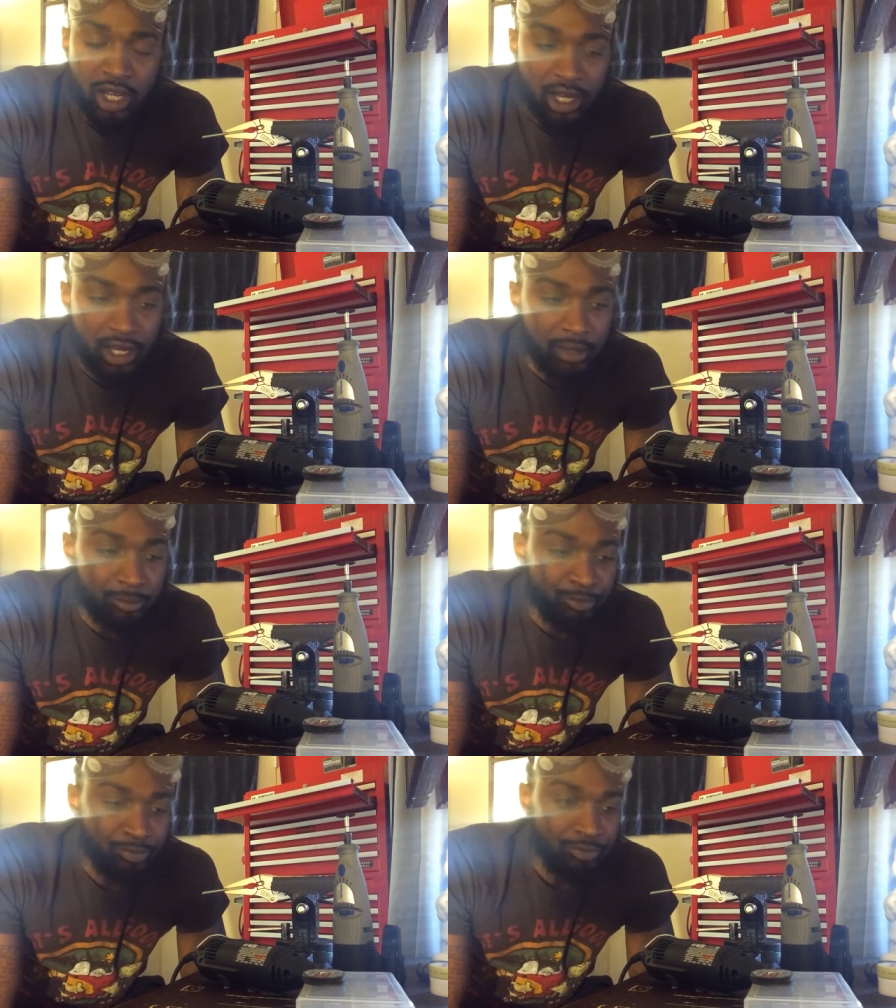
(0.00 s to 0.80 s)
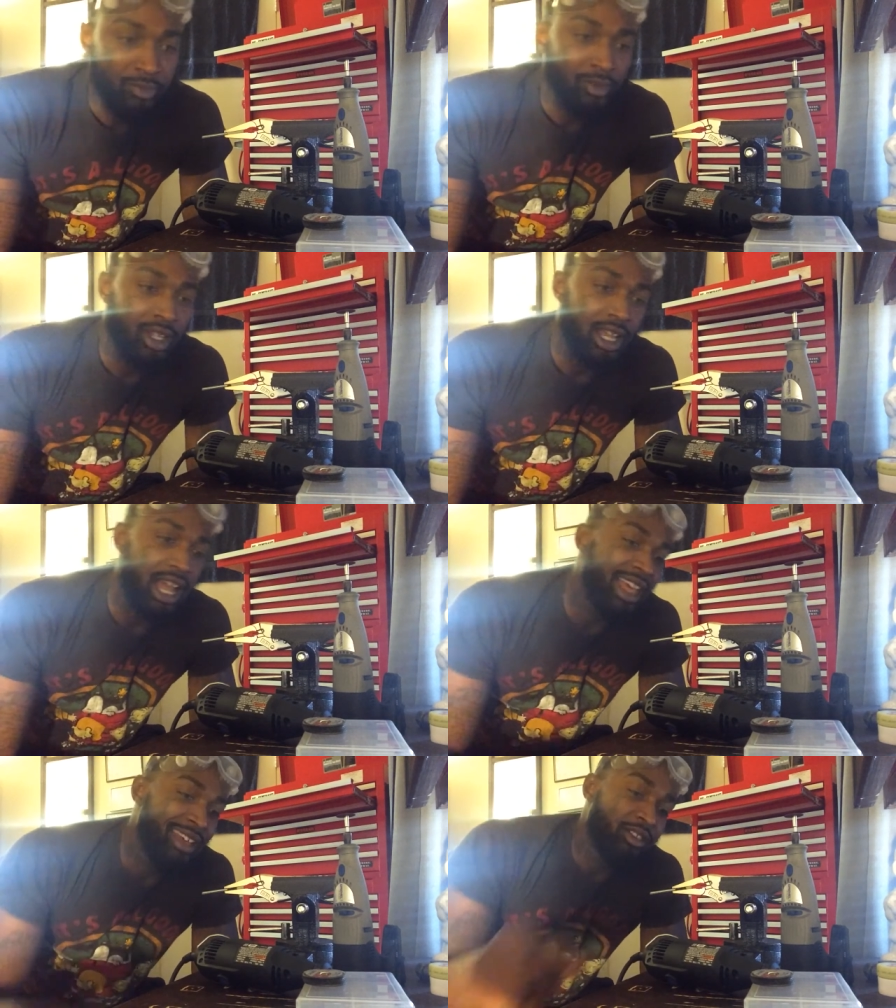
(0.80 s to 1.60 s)
Um,
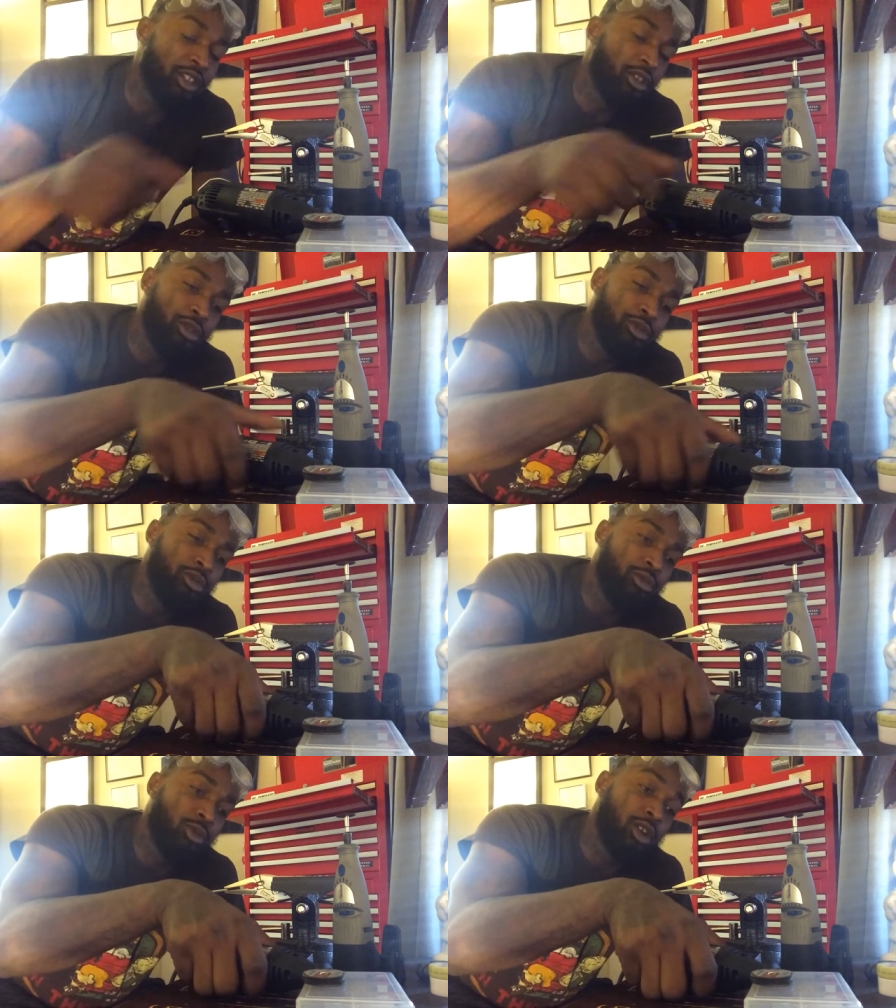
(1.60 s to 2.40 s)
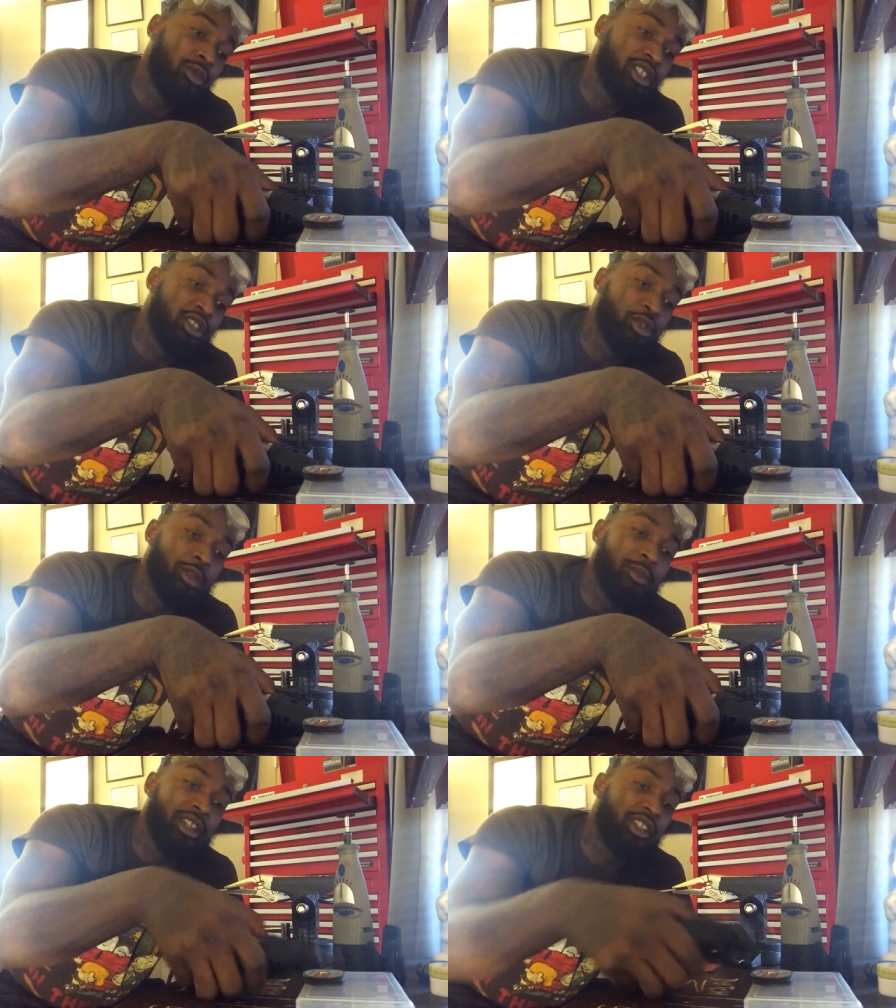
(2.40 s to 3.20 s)
I have the new, well it's new to
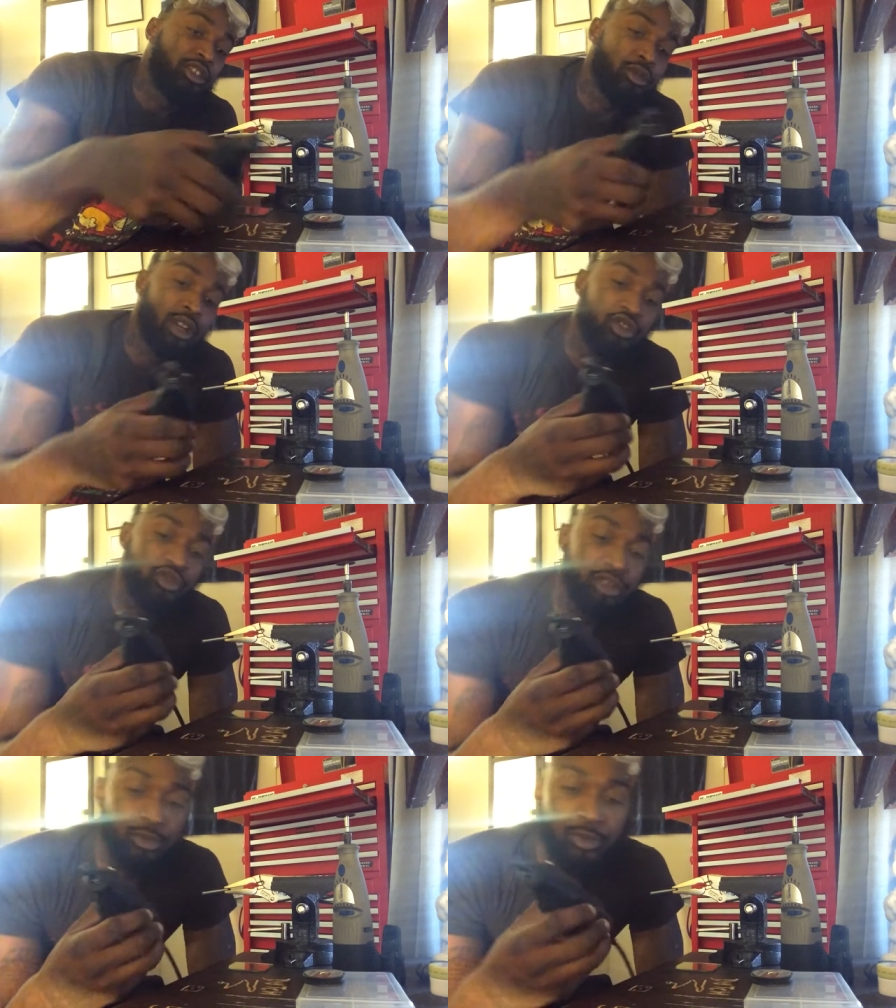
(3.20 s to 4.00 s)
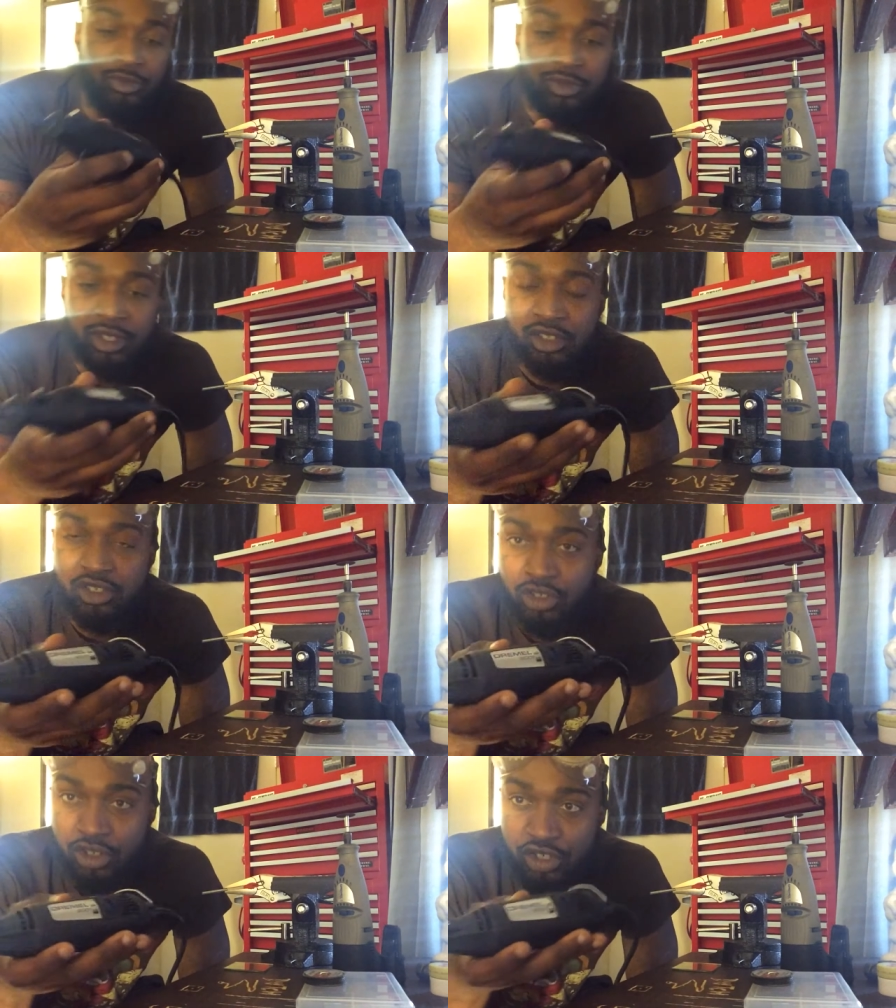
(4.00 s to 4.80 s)
me, the 200
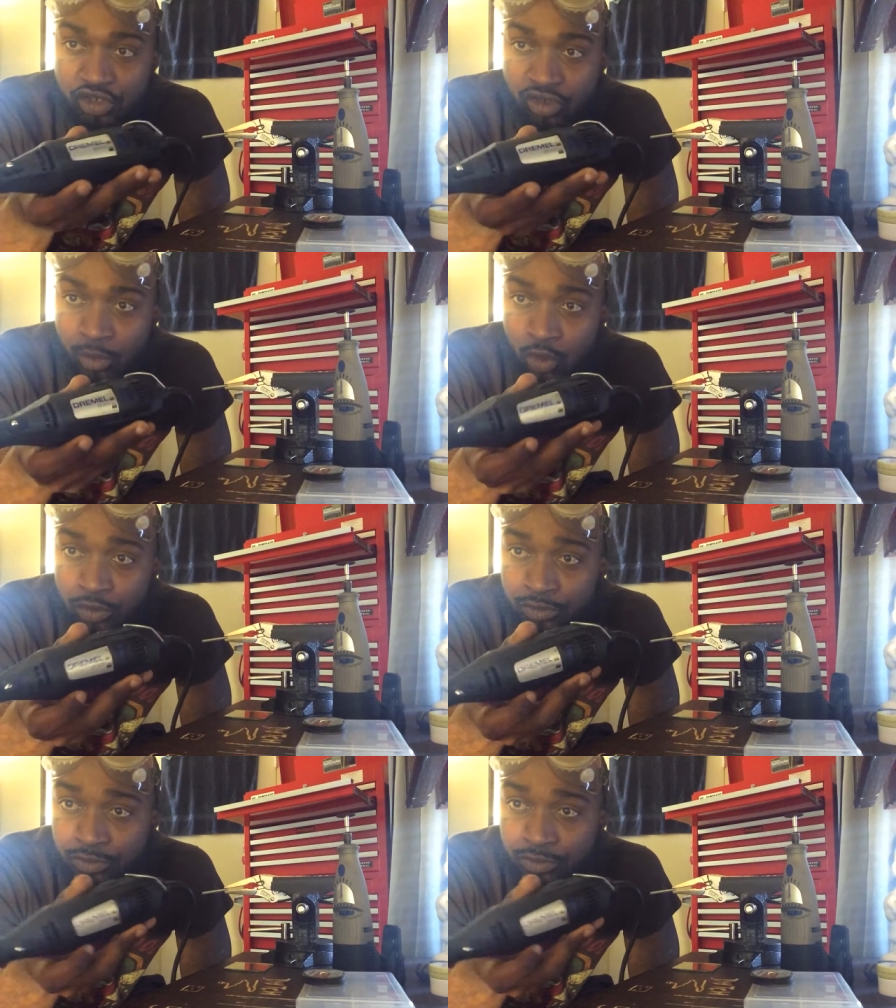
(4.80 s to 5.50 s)
series Dremel.